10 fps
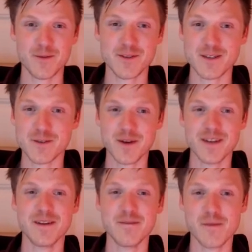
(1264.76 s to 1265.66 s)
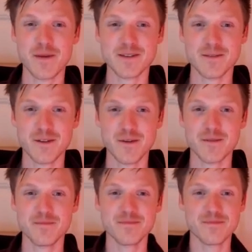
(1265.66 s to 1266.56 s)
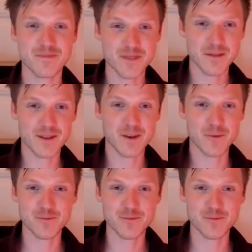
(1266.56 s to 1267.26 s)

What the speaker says: was integrated information theory. Thank you.